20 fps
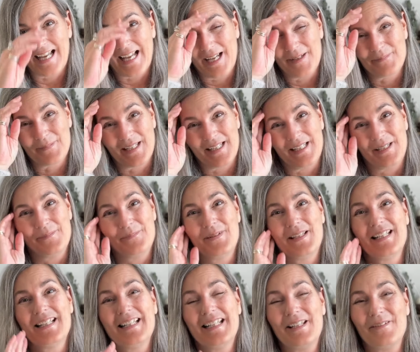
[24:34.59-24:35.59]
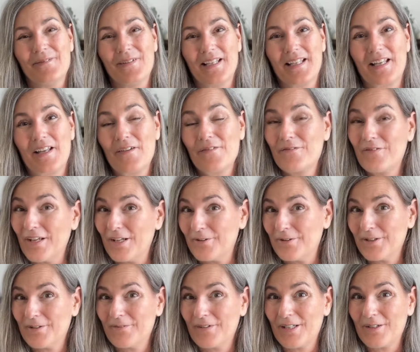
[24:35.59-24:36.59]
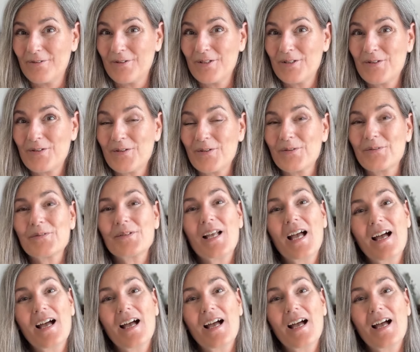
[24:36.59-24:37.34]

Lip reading: I'm going to be leaving very, very soon.